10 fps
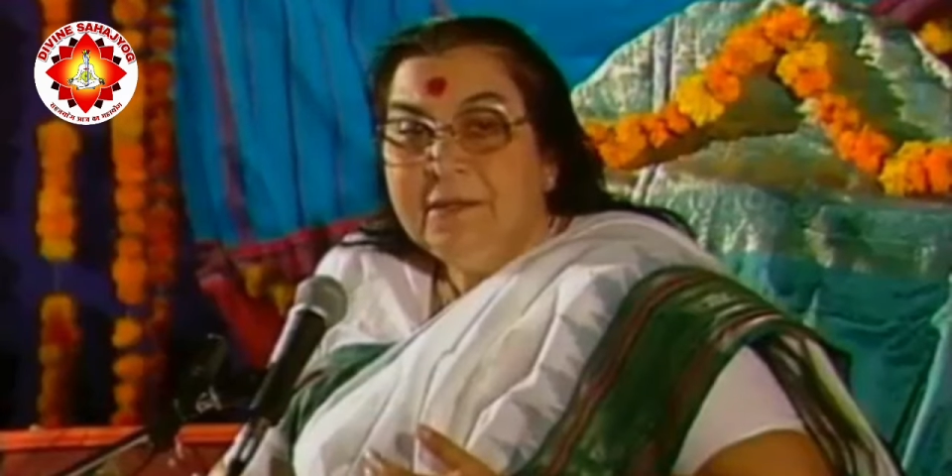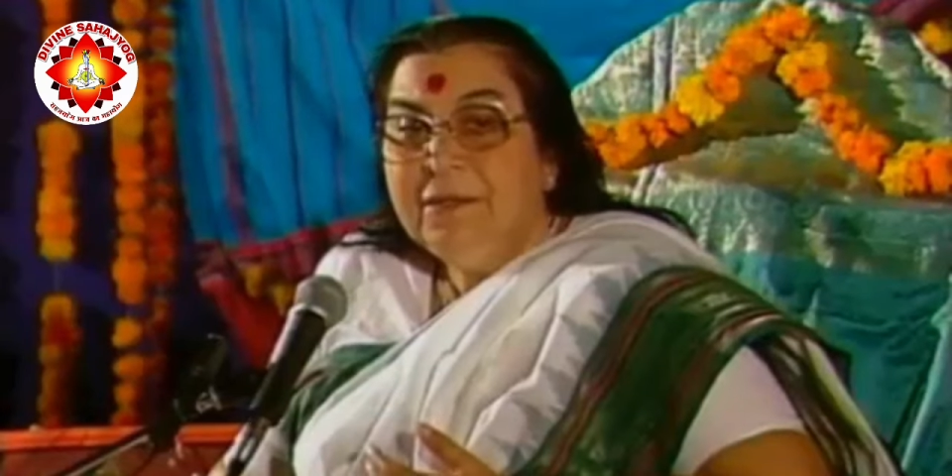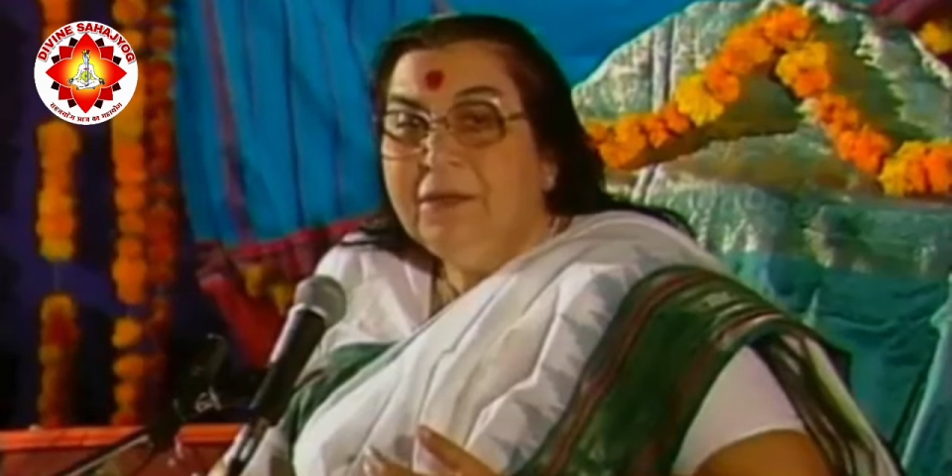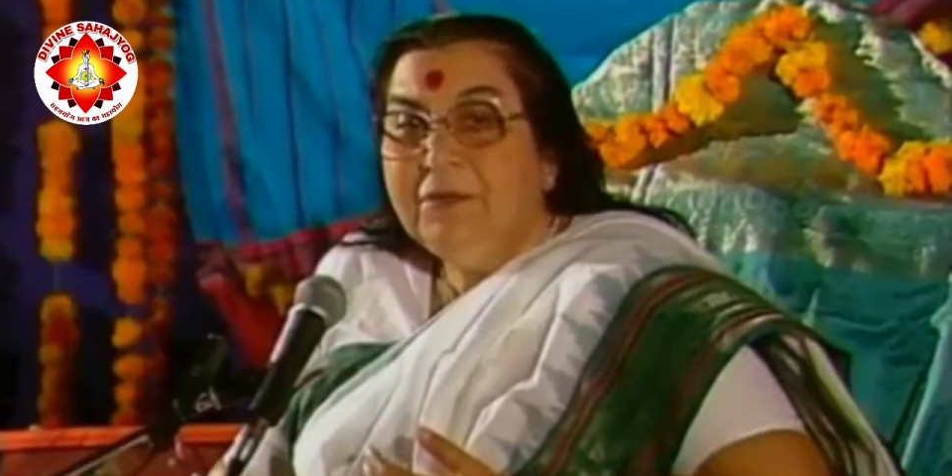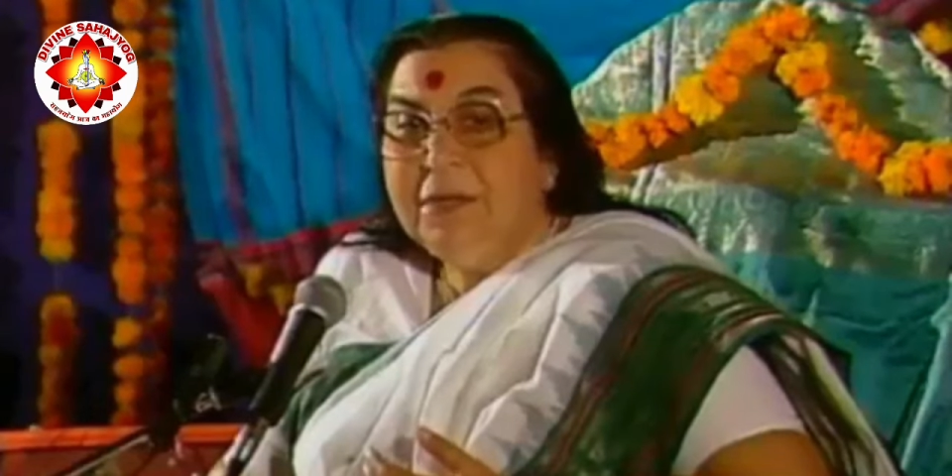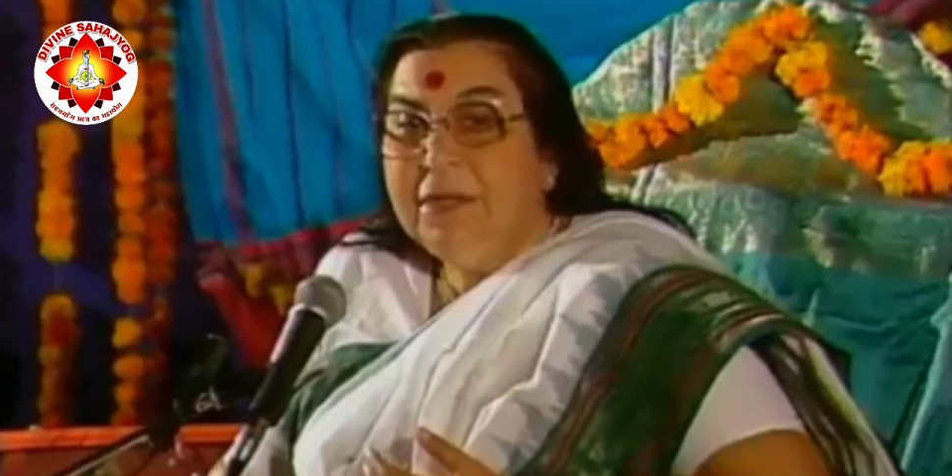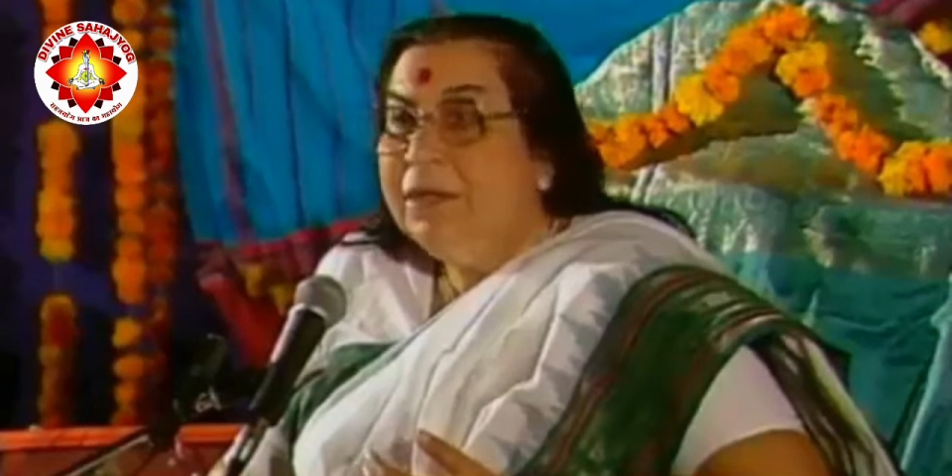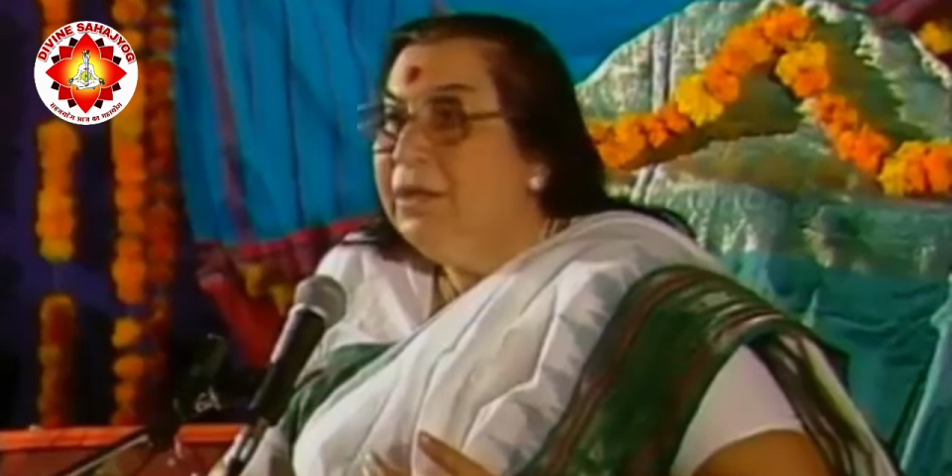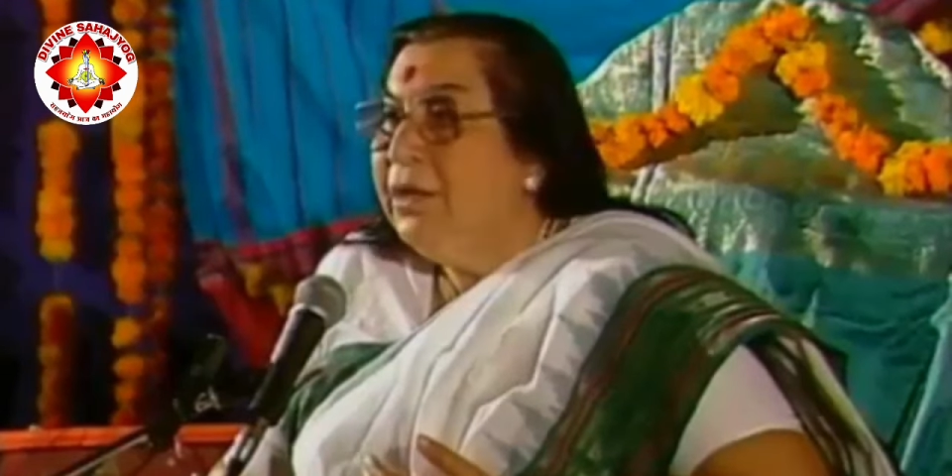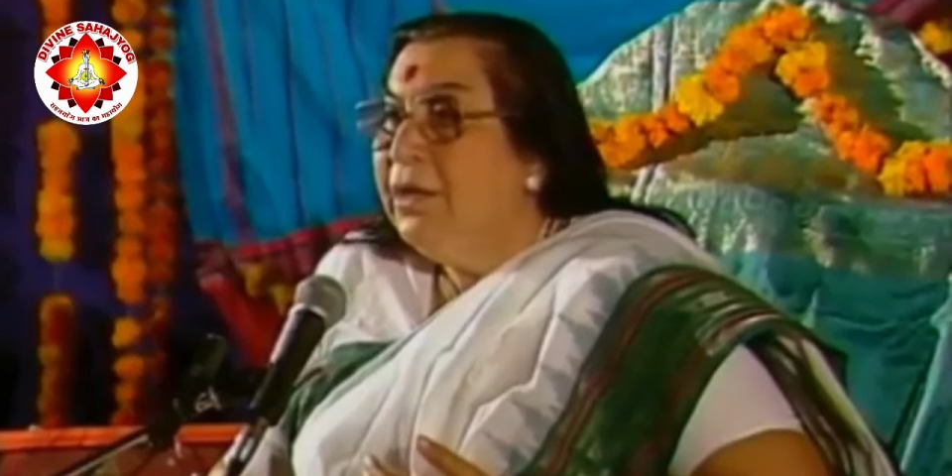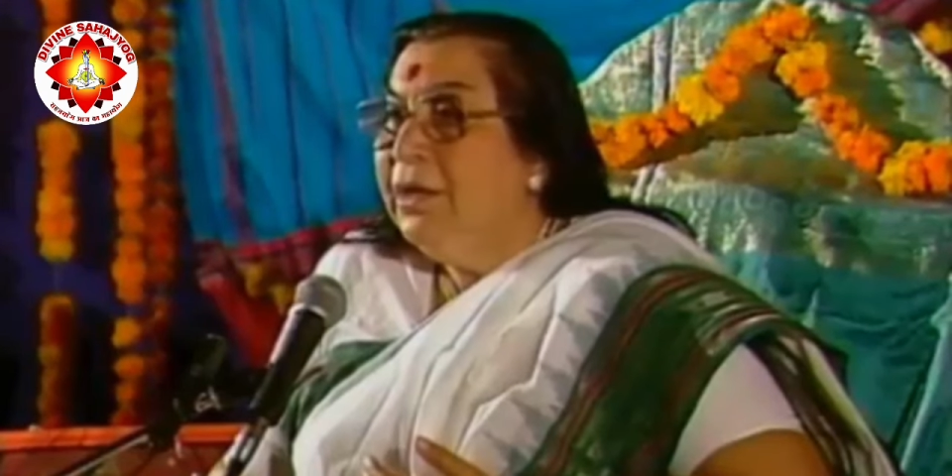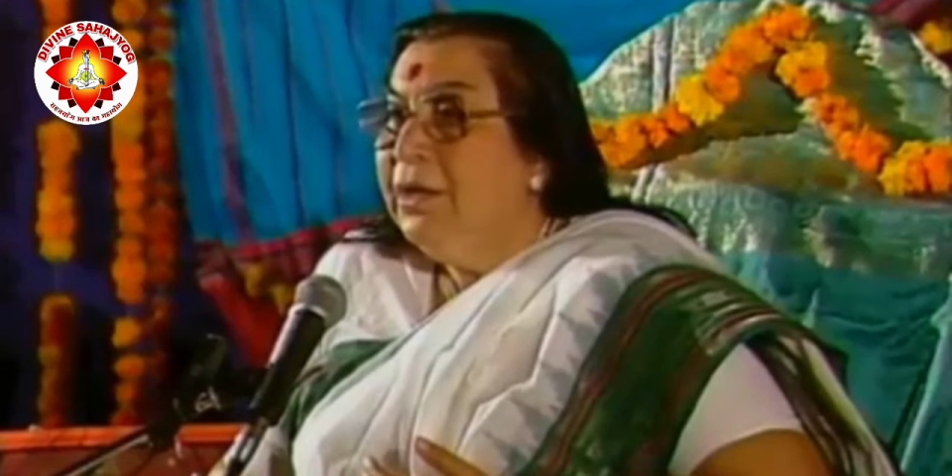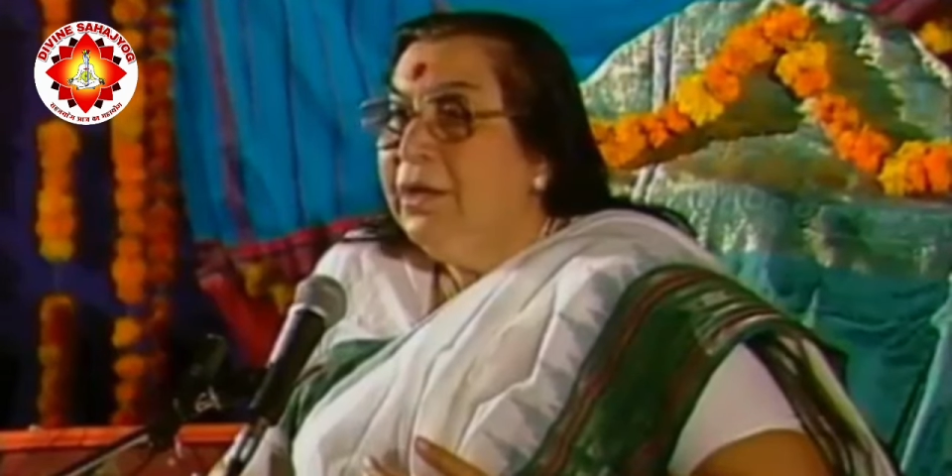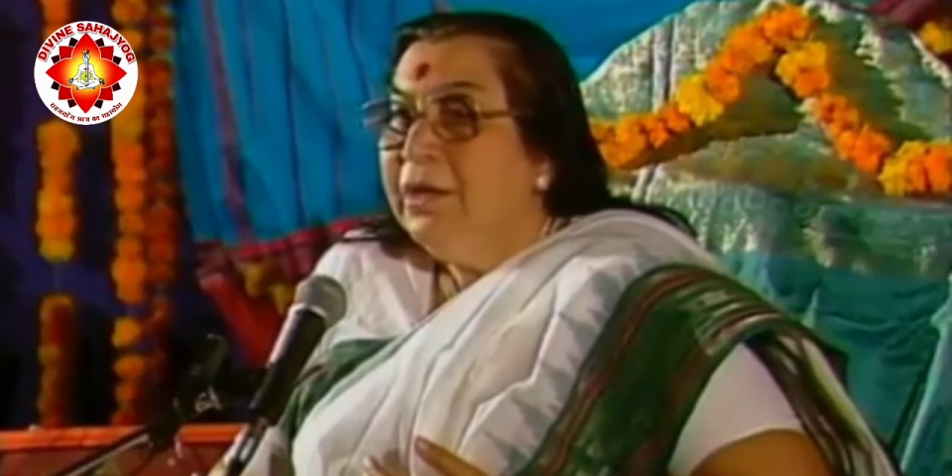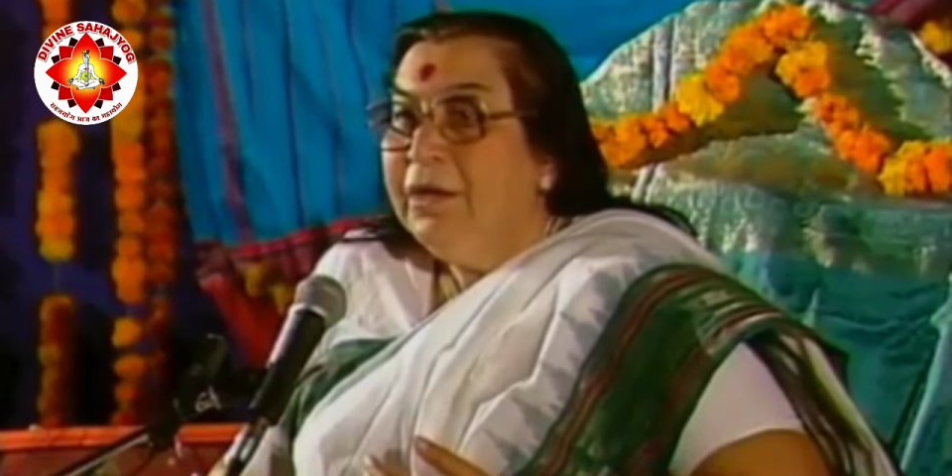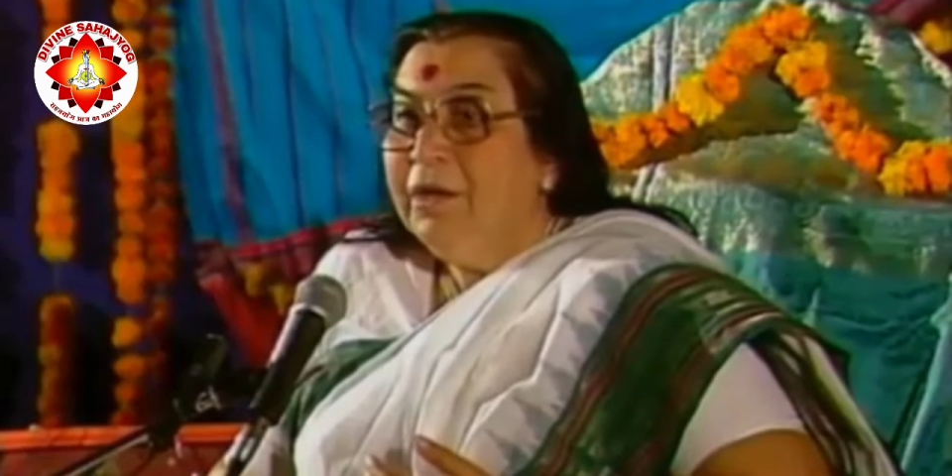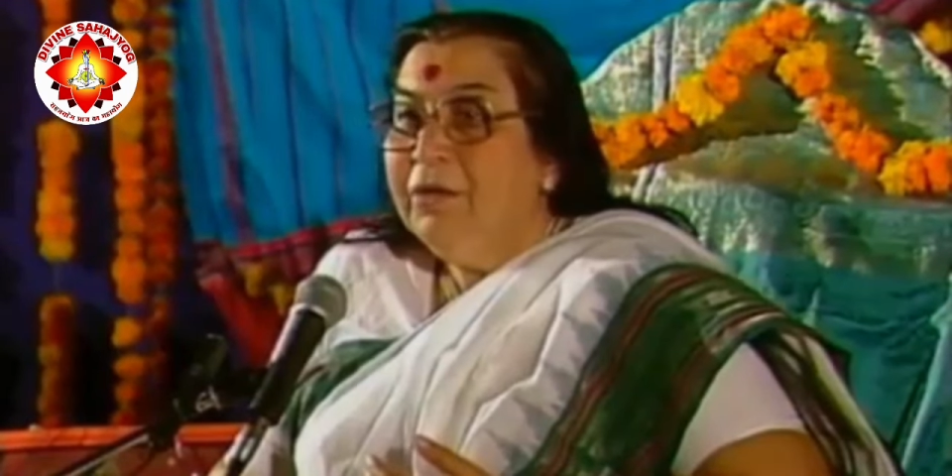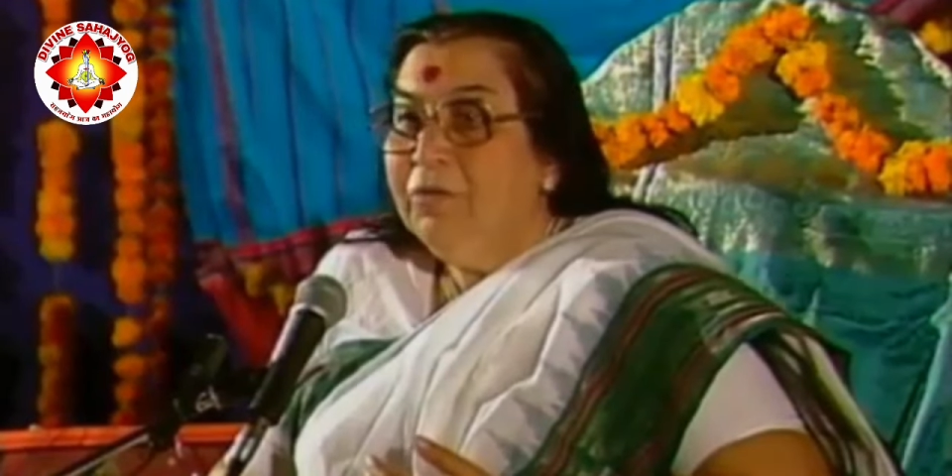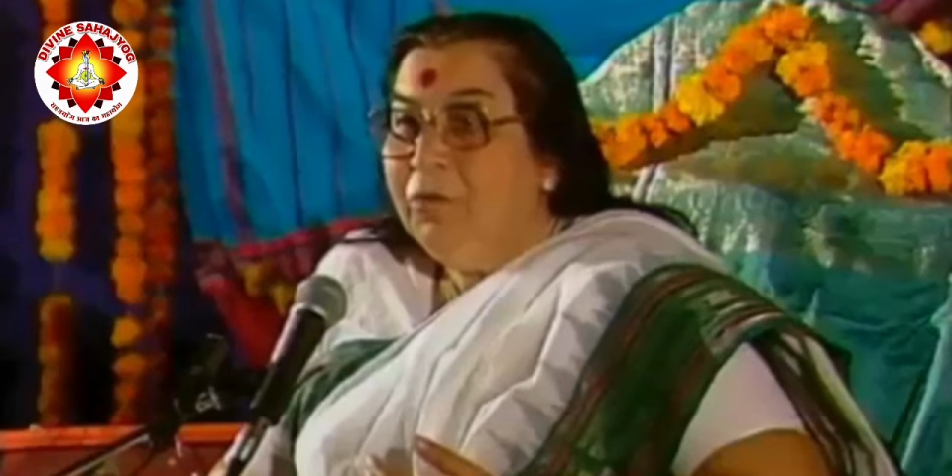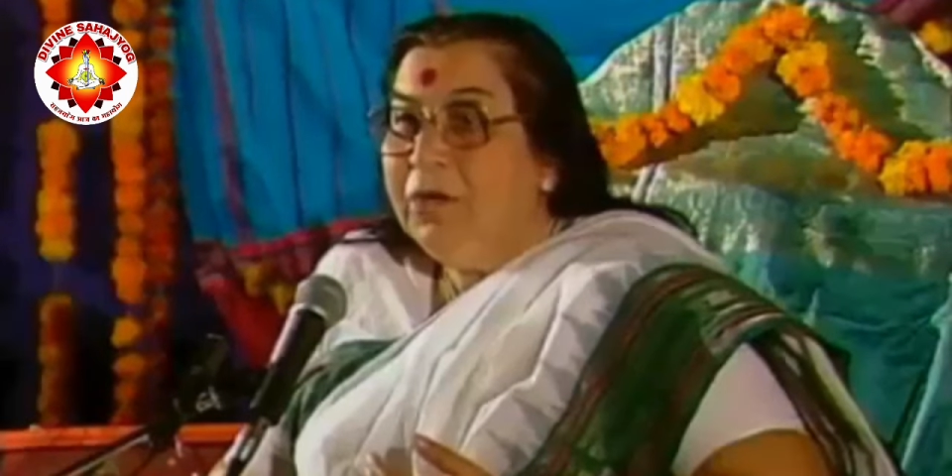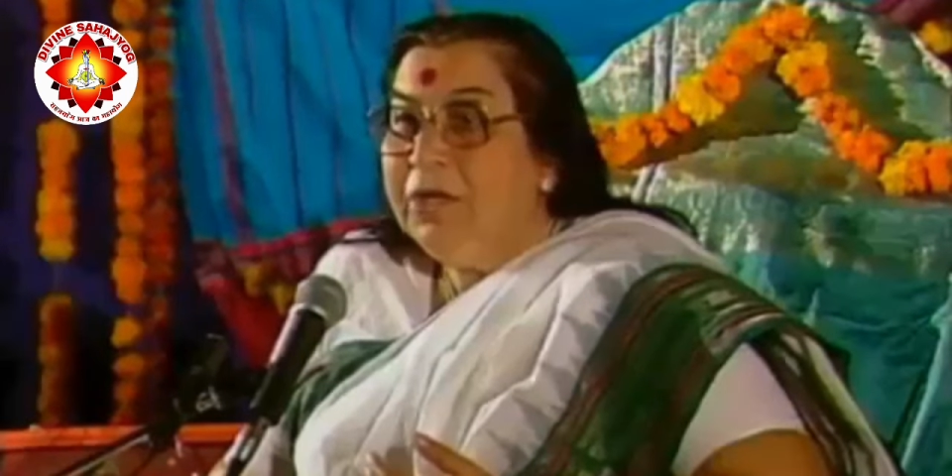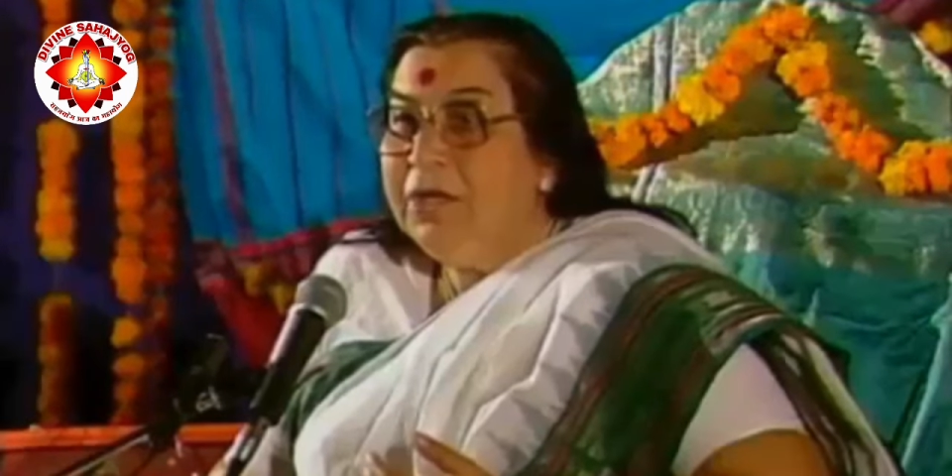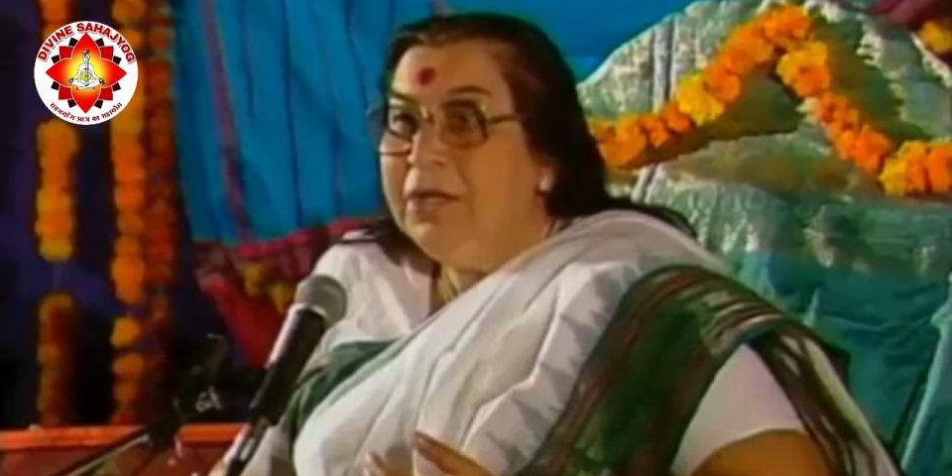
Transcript: You have been. Now the water